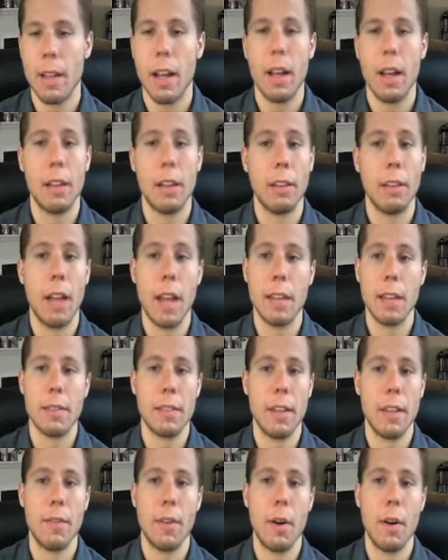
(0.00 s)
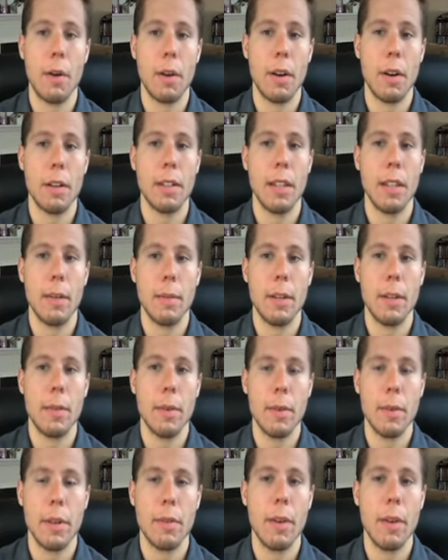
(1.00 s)
A lot of stuff going on in
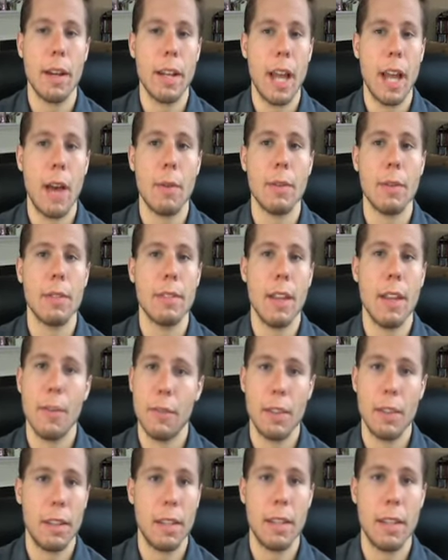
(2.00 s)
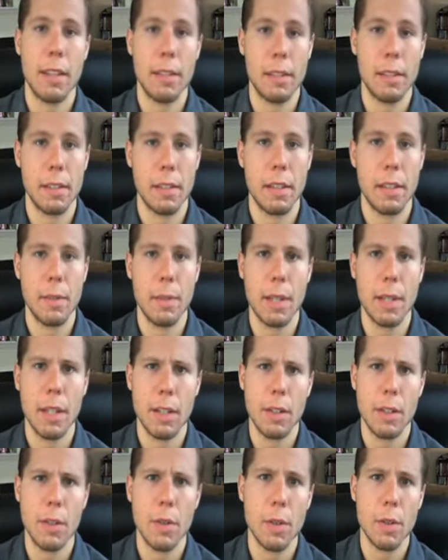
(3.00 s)
WWE right now, and definitely this is going to be a
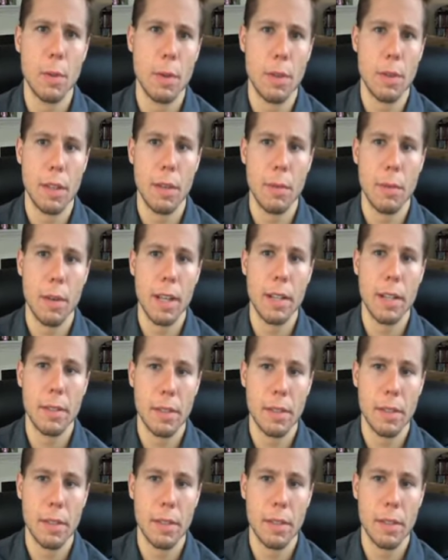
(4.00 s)
newsworthy week.